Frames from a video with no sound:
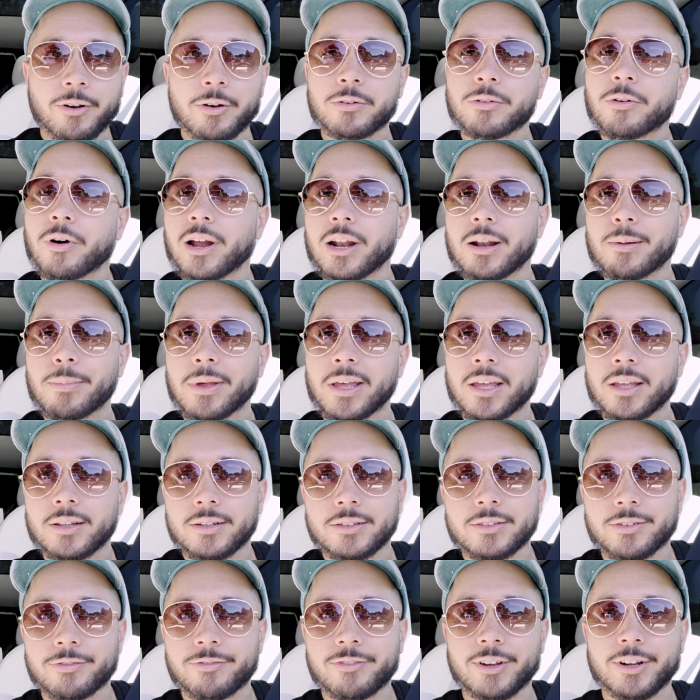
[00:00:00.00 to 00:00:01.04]
phone quite a
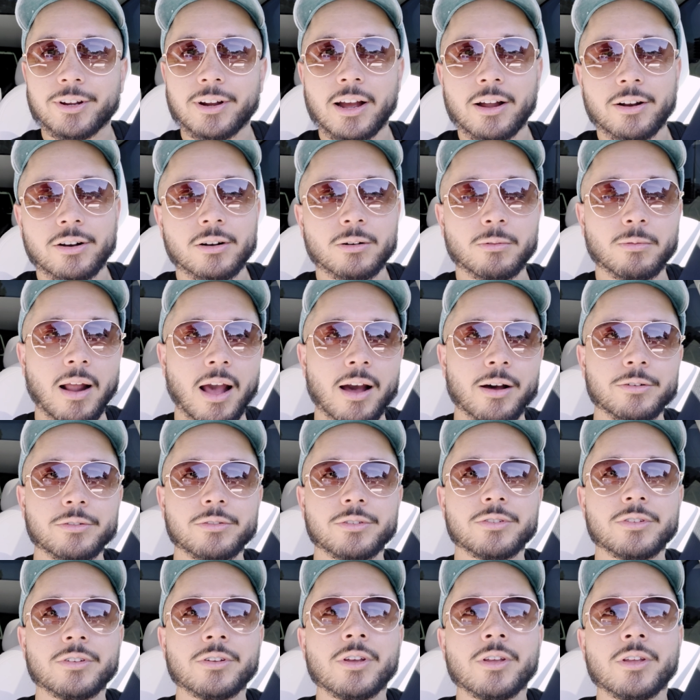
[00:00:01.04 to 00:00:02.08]
bit to figure out our
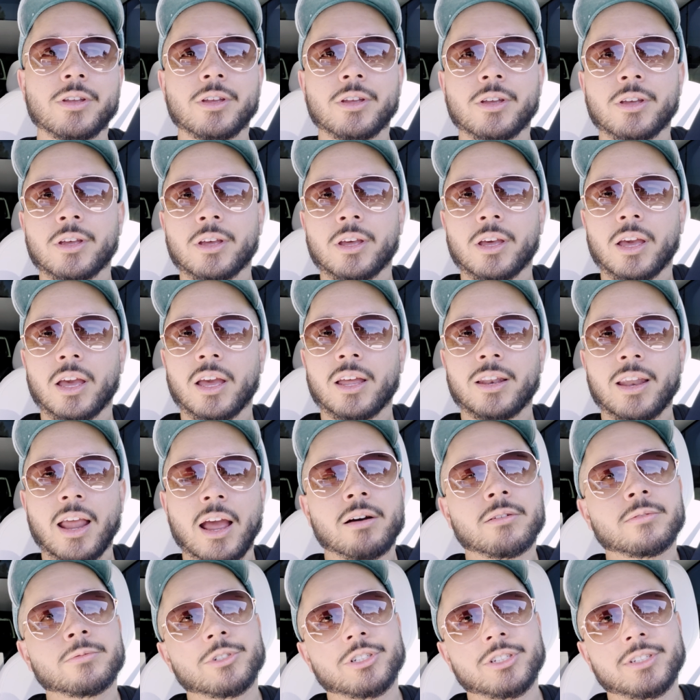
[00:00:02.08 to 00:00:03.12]
routes, and
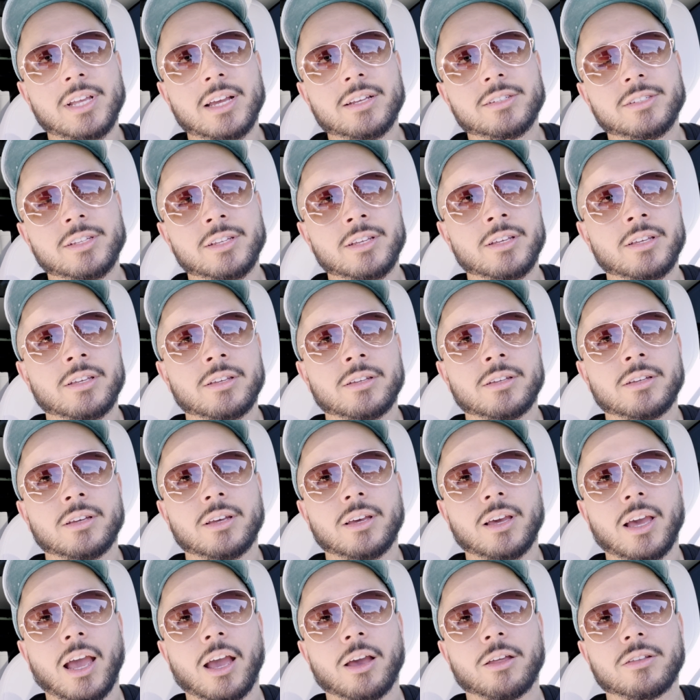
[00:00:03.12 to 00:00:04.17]
now I'm just testing
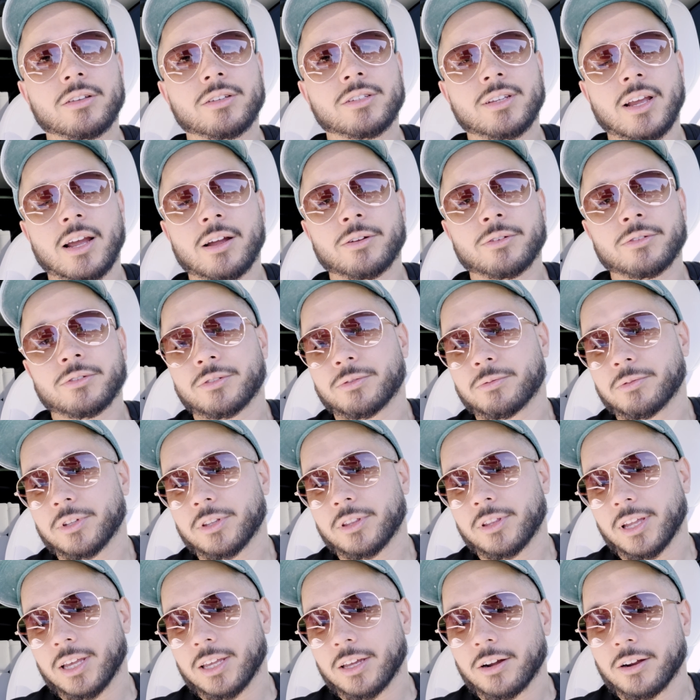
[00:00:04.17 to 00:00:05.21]
how this sounds
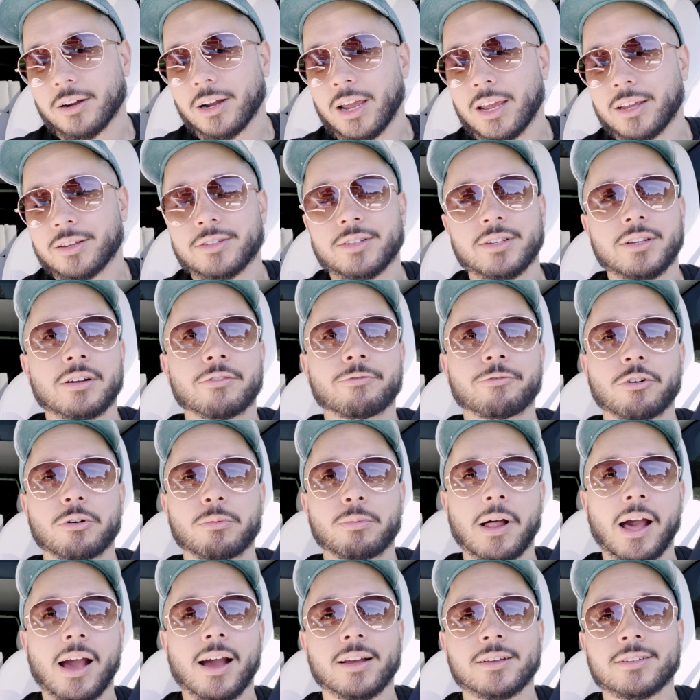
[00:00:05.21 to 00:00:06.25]
with like our AC on
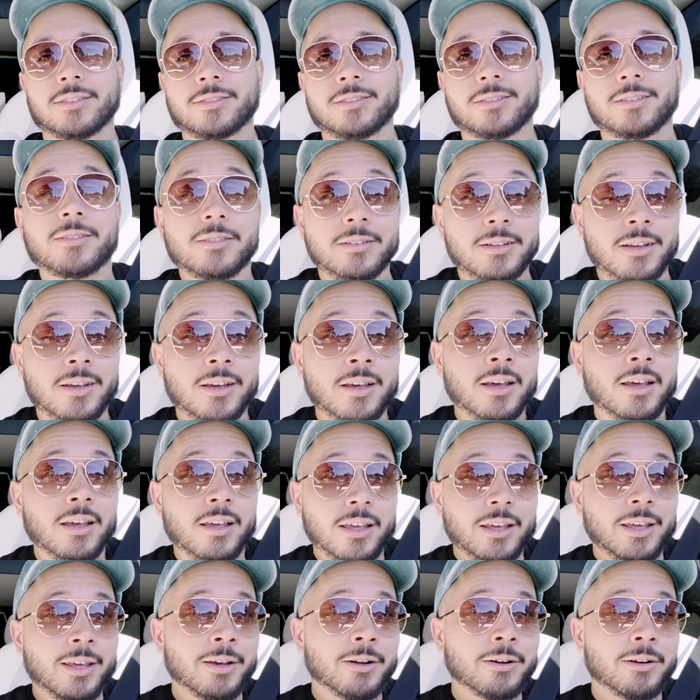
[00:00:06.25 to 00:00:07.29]
full blast.
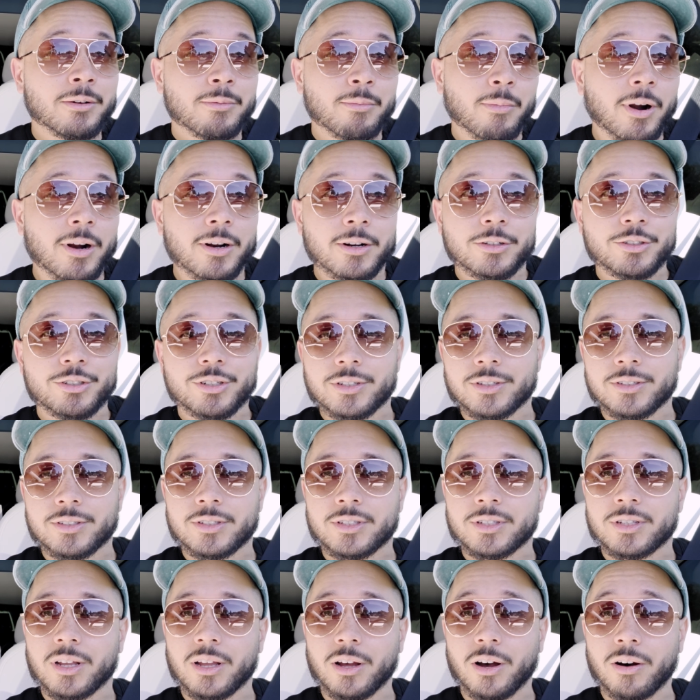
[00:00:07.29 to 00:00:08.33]
Here in March,
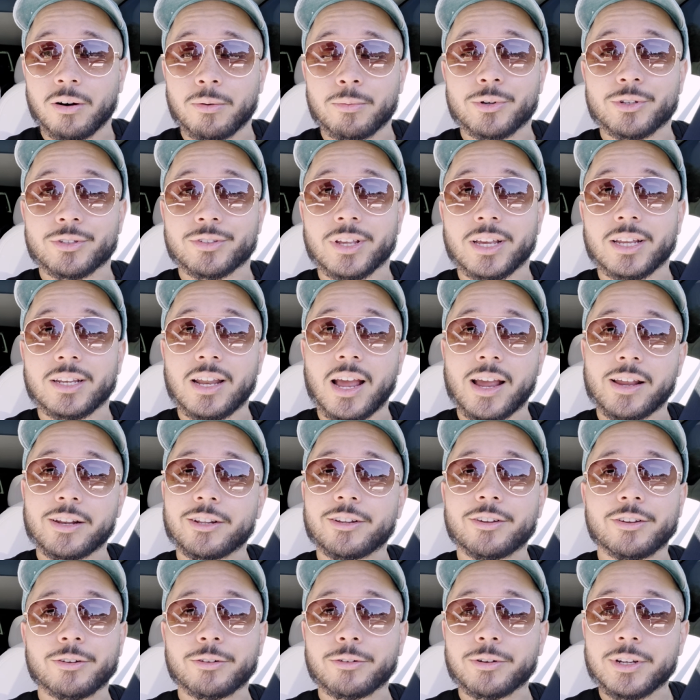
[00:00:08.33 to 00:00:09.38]
it's almost like
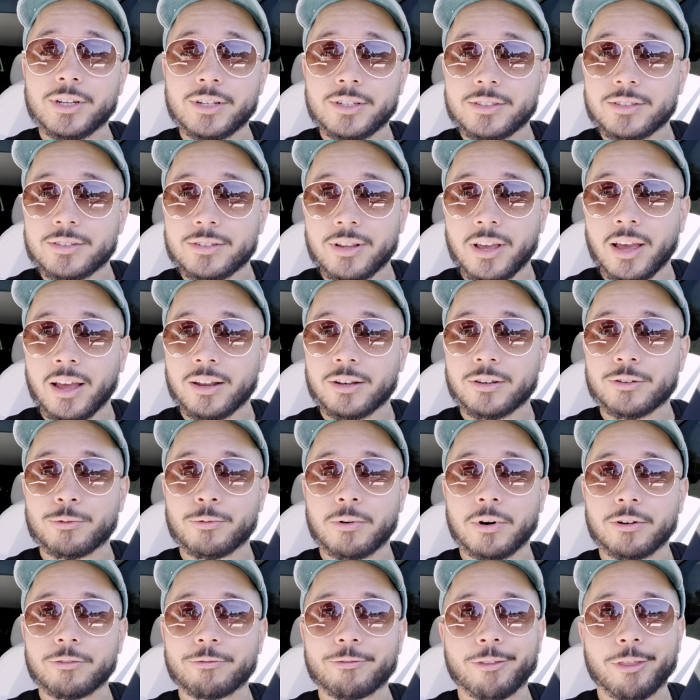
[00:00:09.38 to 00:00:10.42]
90 degrees at
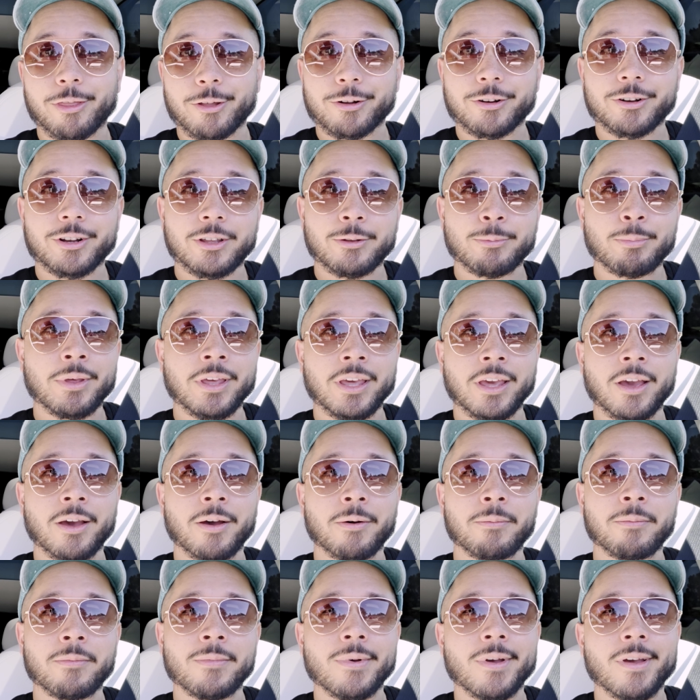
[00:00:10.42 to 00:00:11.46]
12:30
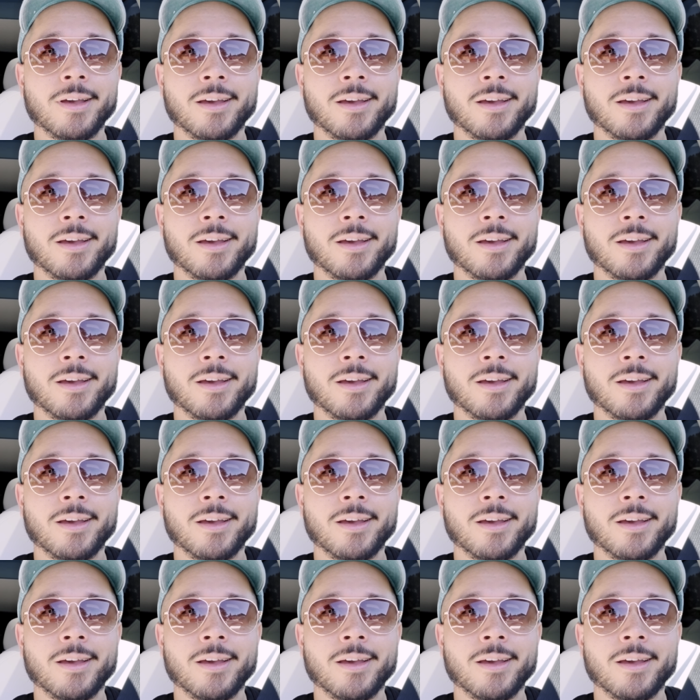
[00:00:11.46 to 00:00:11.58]
p.m.